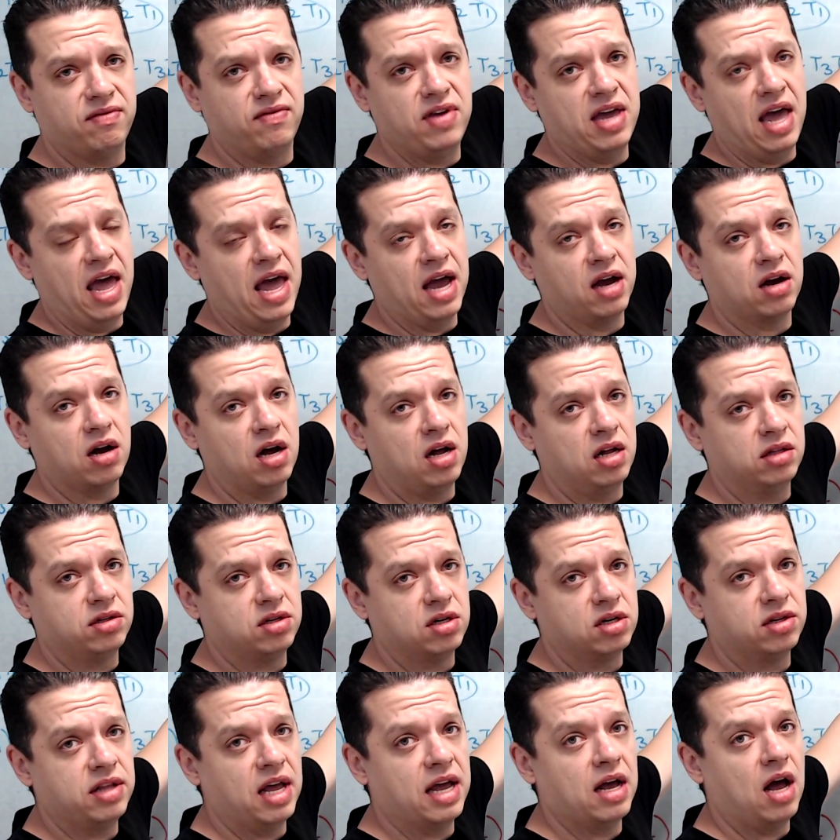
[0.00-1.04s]

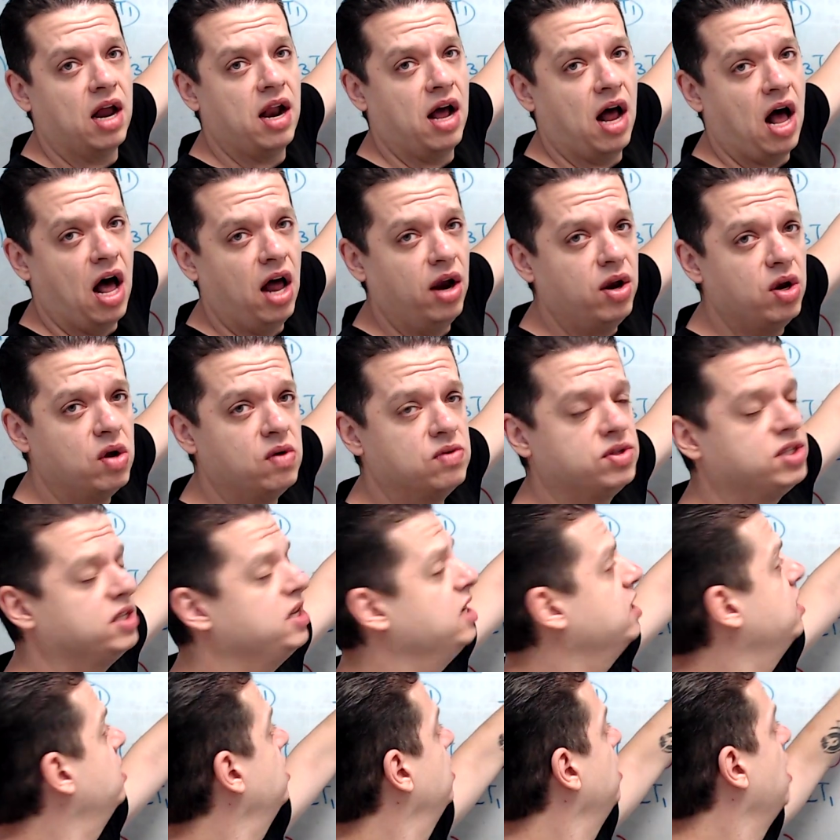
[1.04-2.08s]
encountered an unknown
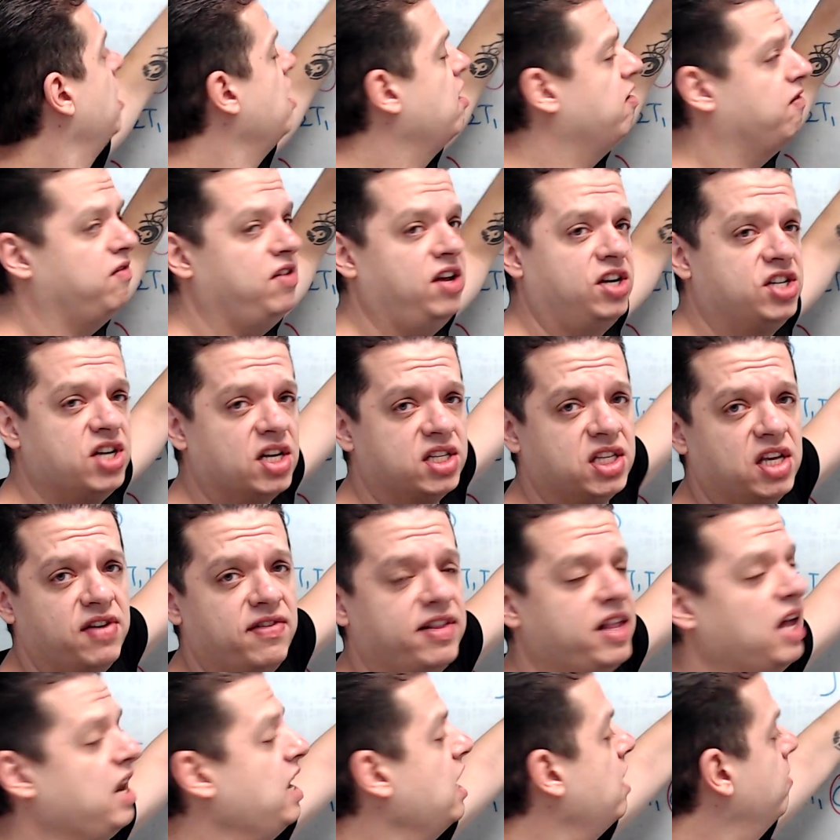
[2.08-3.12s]
signal. We just give
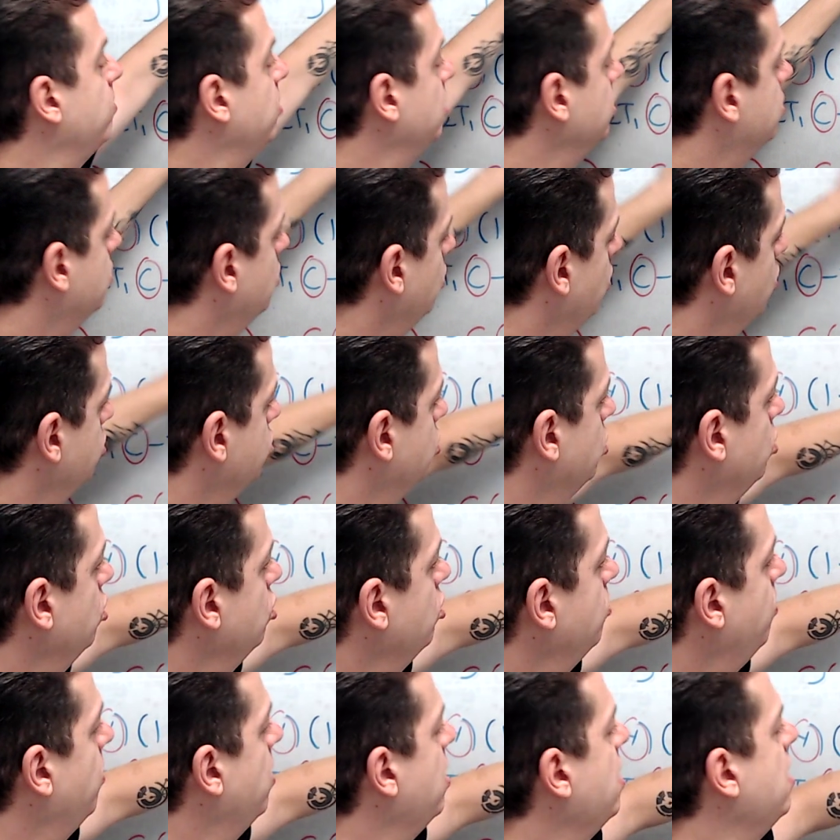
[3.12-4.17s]
it a label, close the
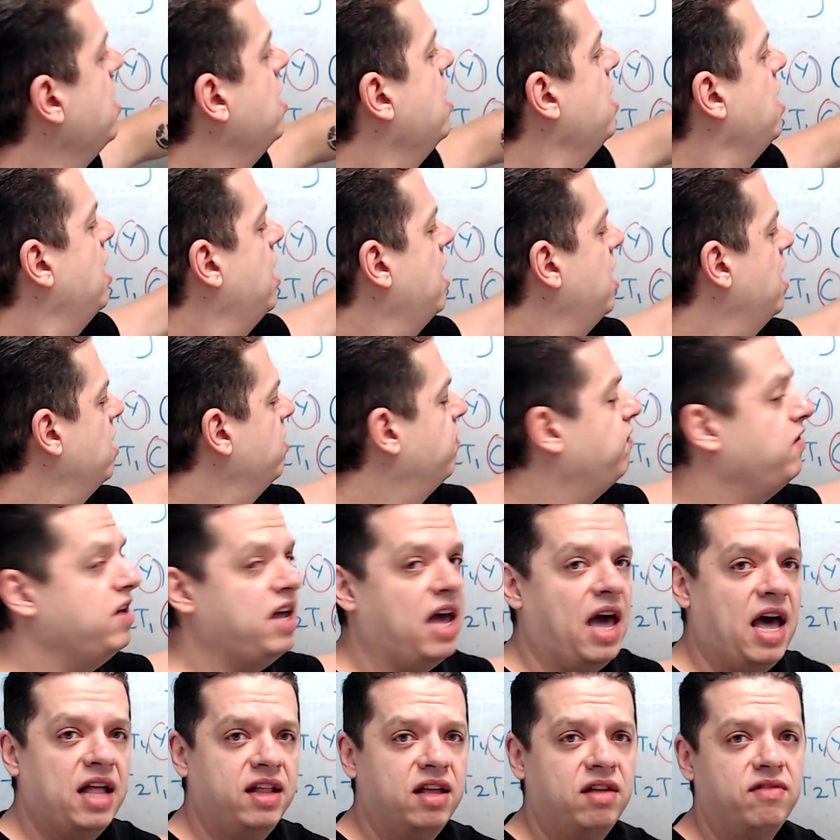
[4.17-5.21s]
loop. And we
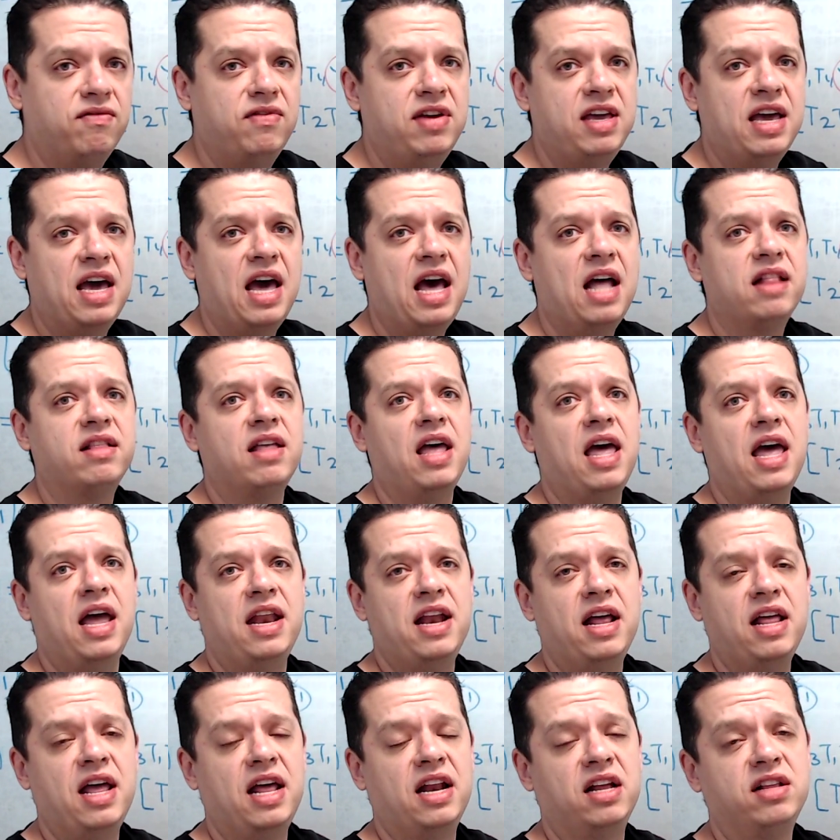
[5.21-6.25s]
had
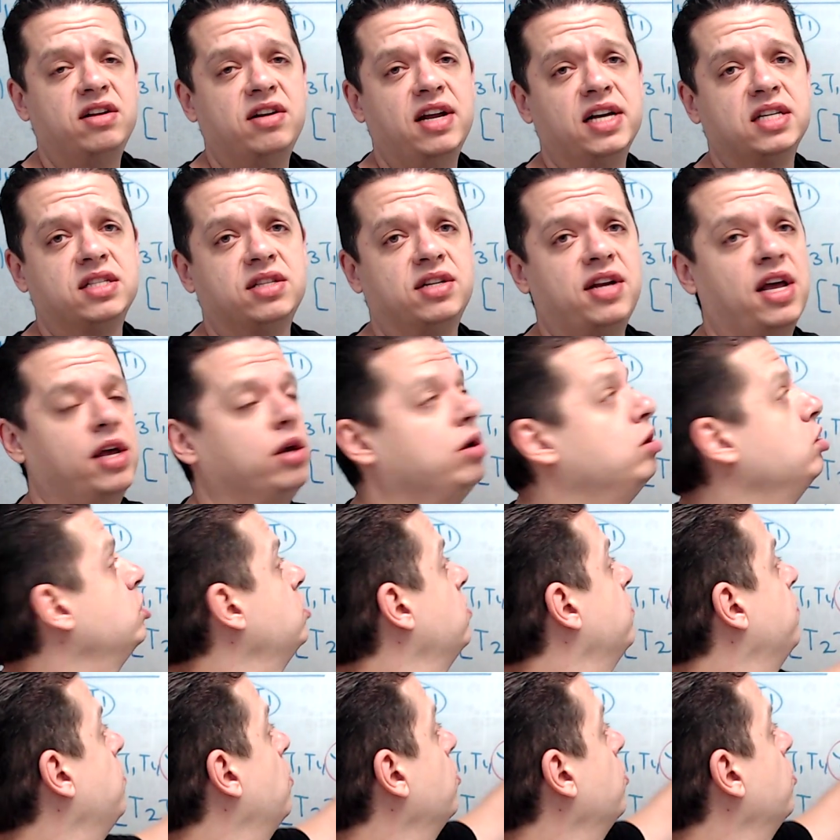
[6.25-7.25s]
another extra equation for